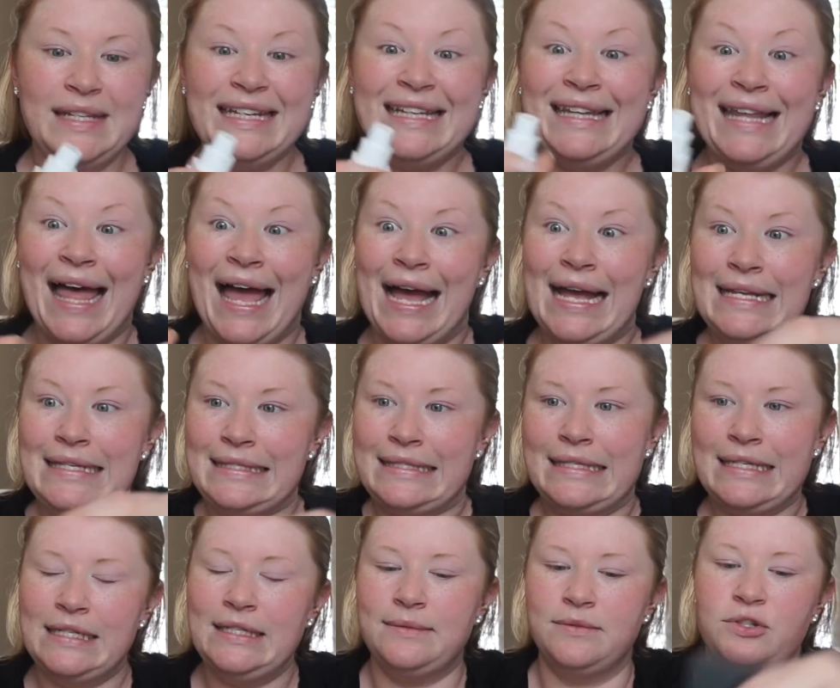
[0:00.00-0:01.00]
glass,
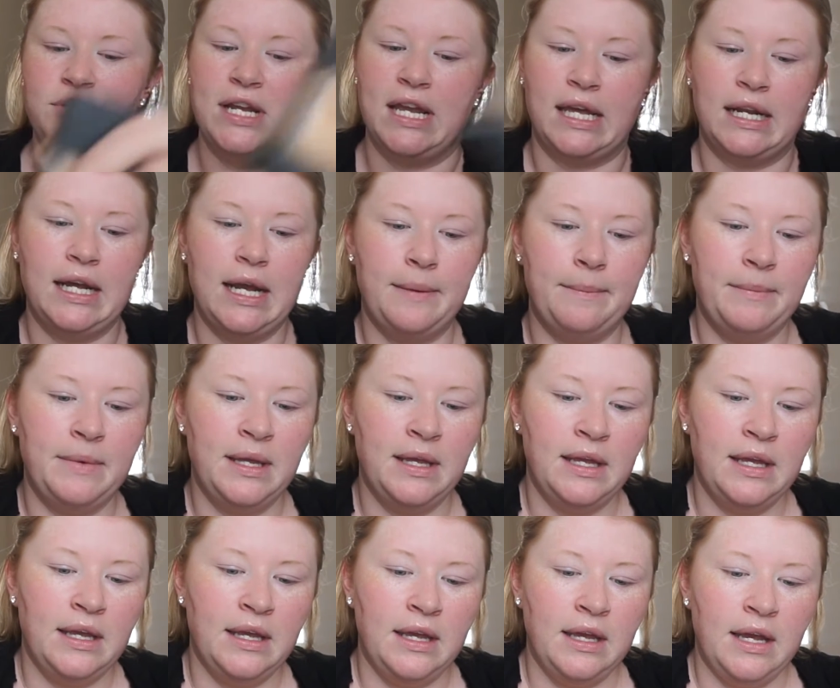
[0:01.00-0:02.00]
shake it up.
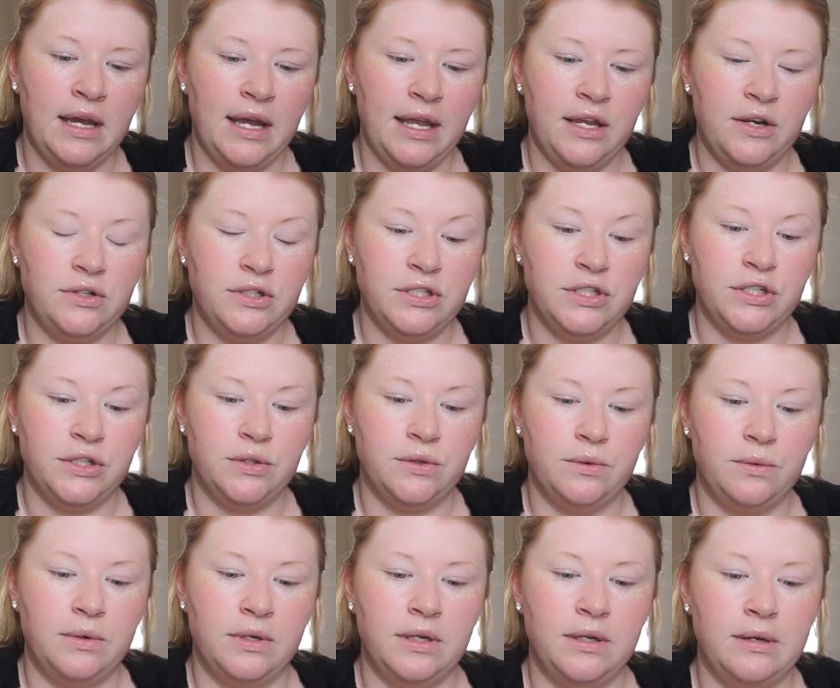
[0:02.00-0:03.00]
I usually
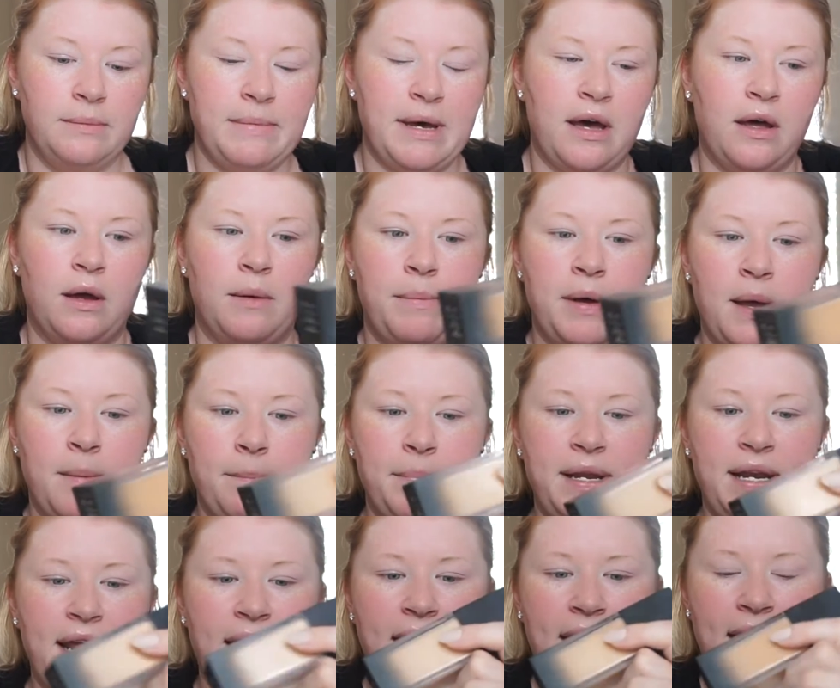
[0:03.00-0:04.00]
do about a pump
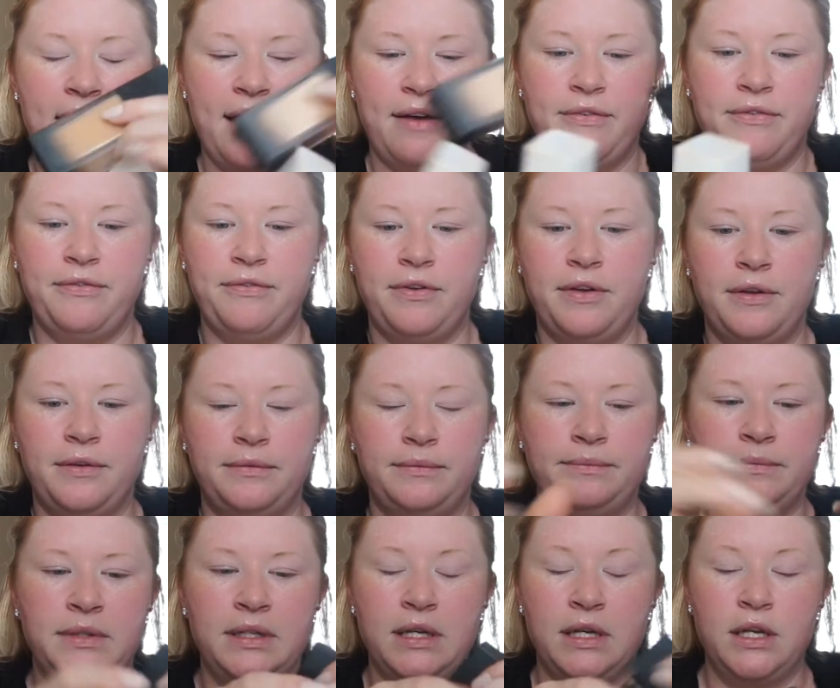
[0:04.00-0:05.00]
and a half.
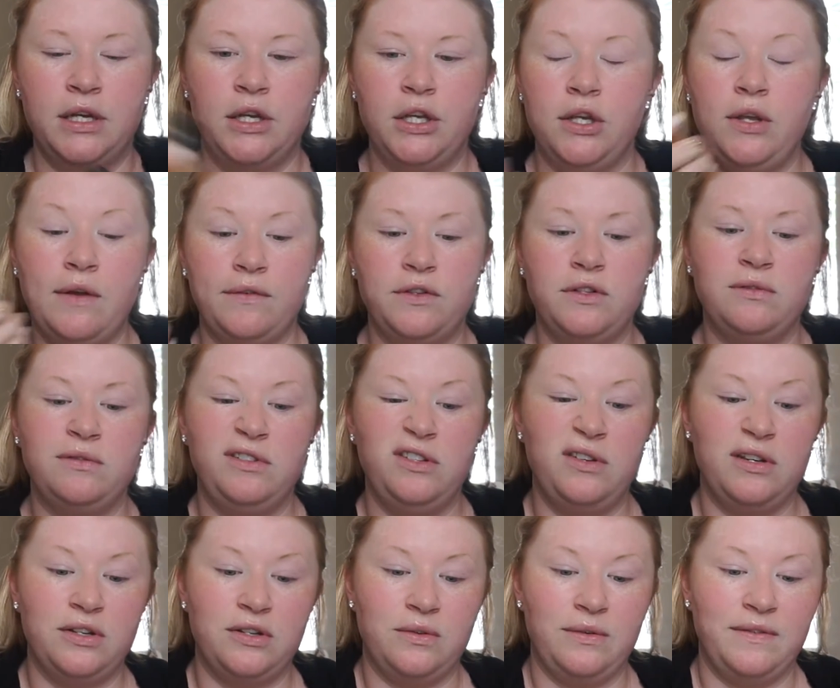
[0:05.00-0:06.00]
You
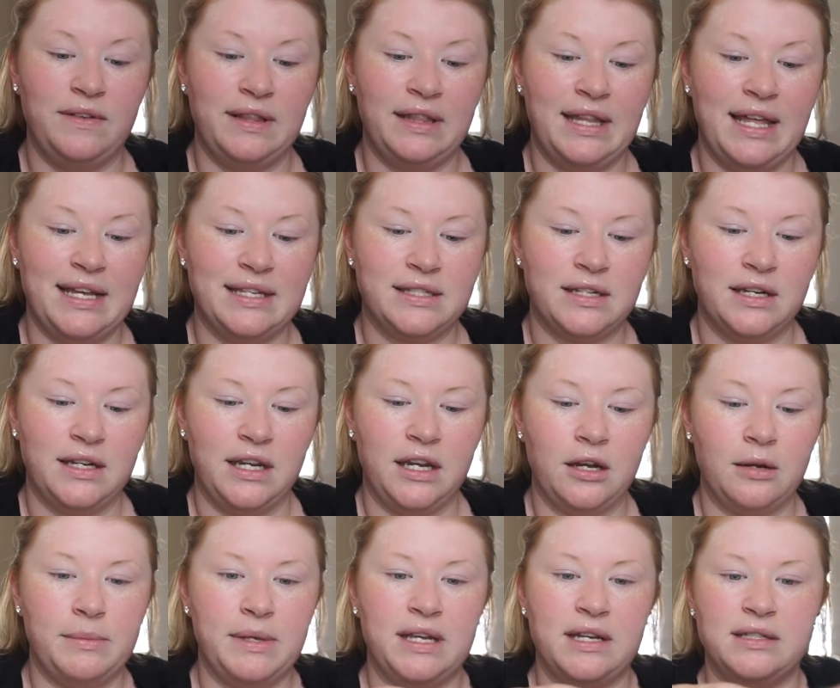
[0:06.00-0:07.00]
could do even less on
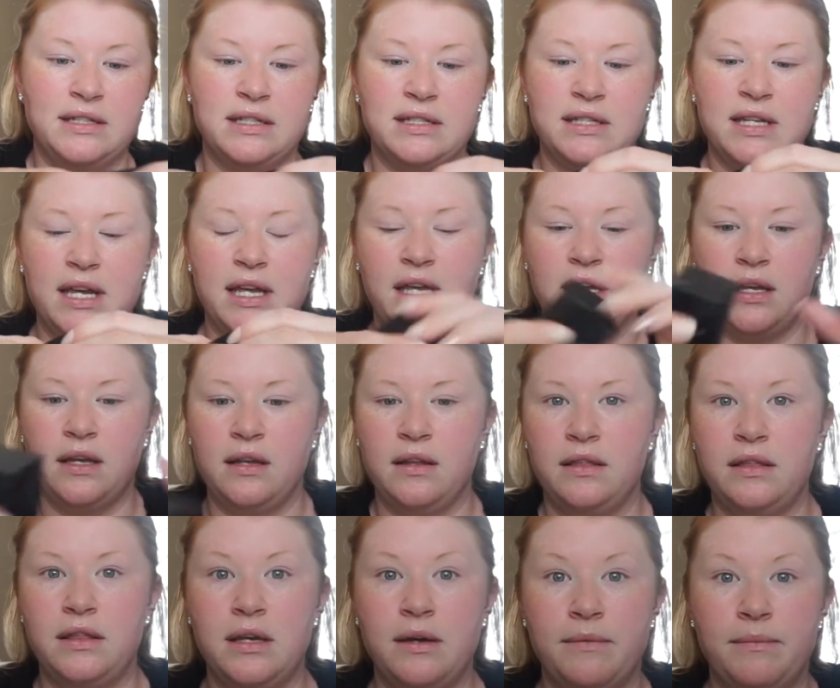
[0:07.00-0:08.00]
here because it's like
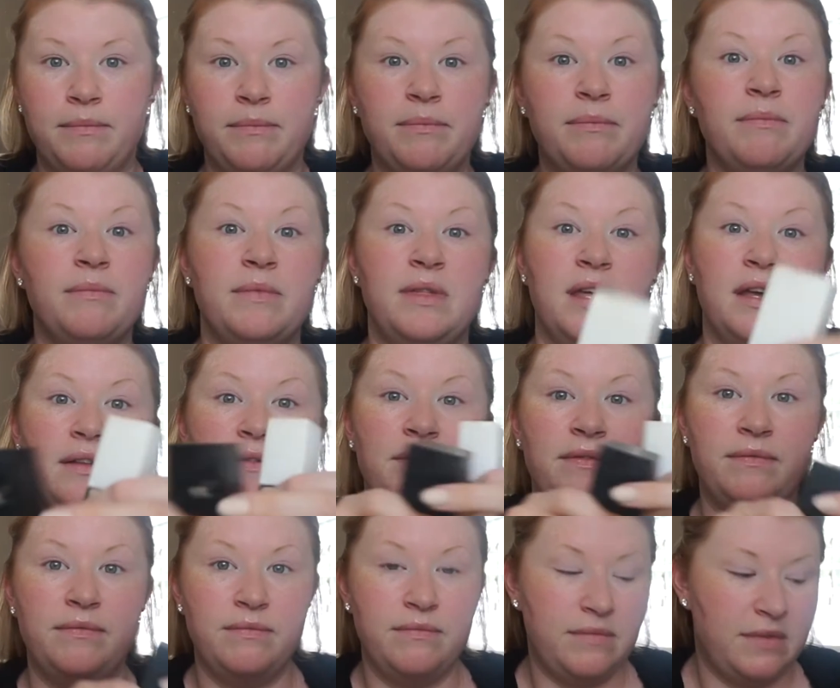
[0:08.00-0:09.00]
the
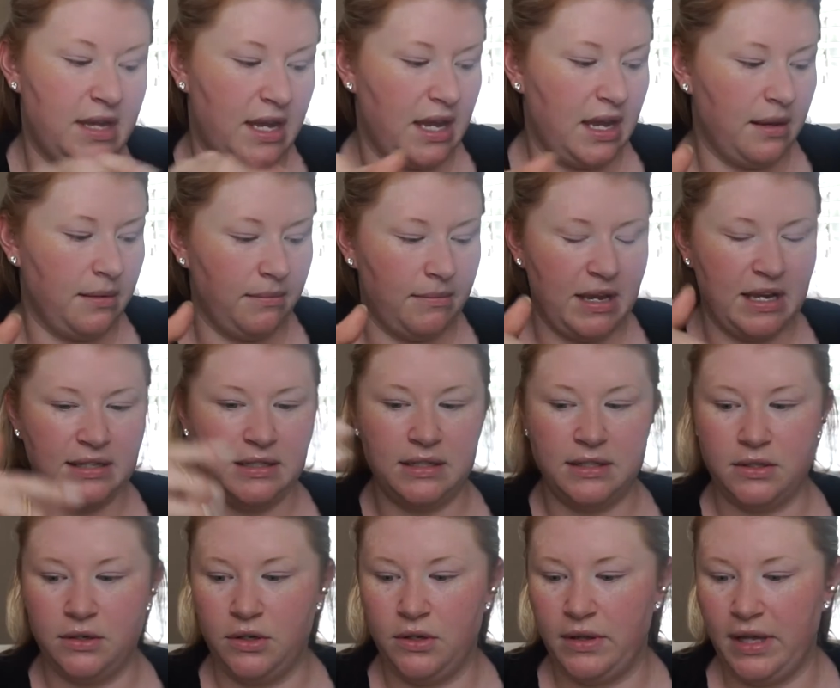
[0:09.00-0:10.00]
thing makes
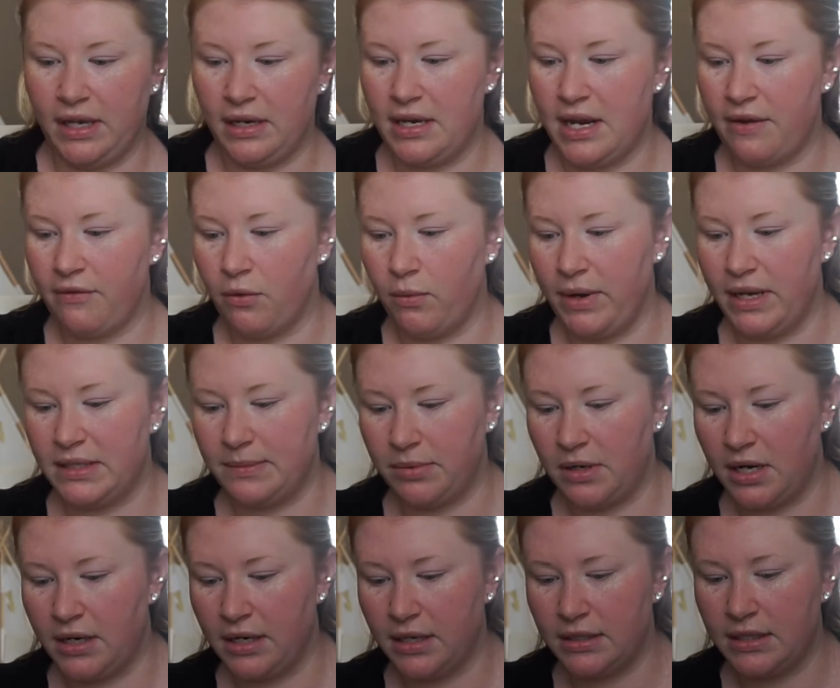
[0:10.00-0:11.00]
it so you like never waste
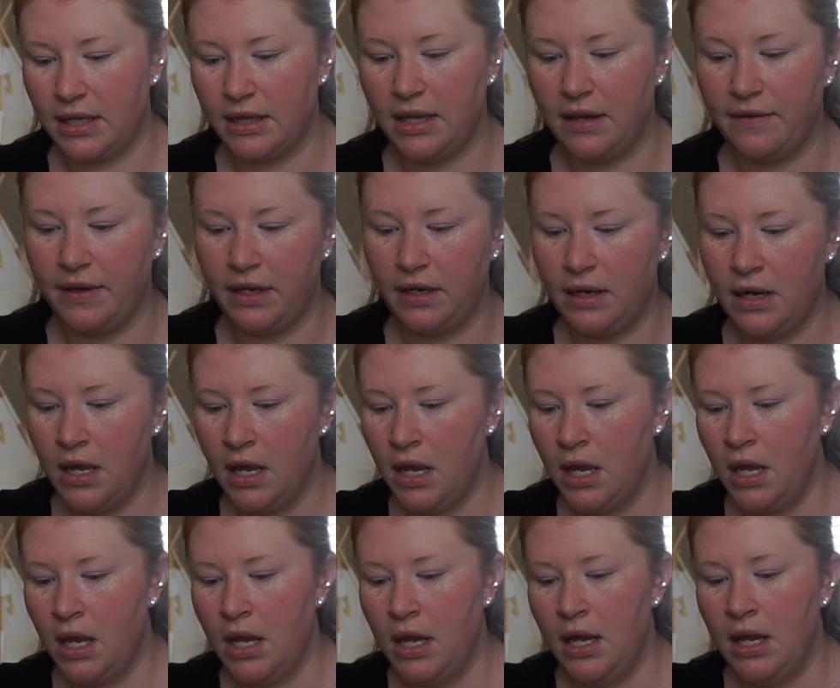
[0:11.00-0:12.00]
product. I love it.
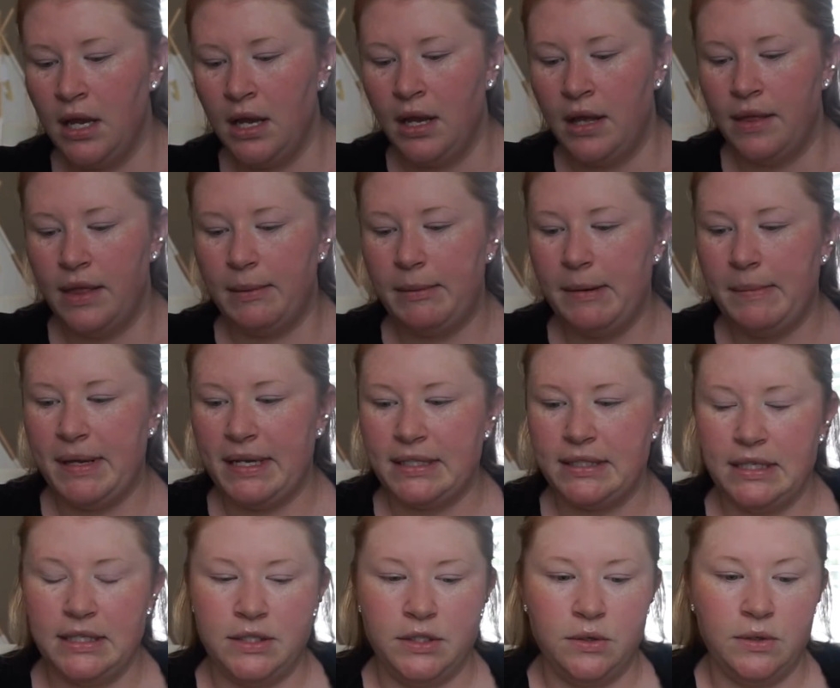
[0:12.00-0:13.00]
I'm gonna
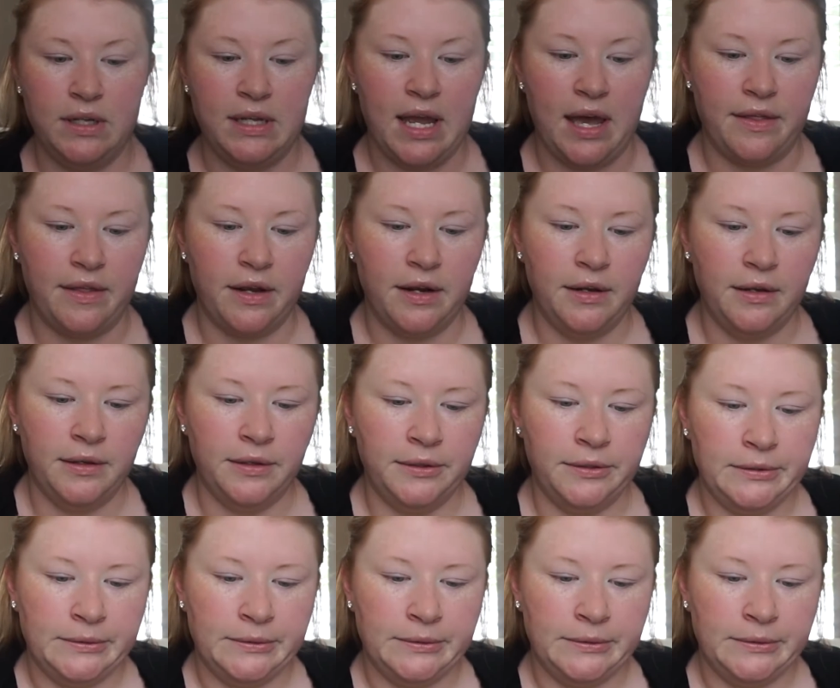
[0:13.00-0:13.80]
mix these two together.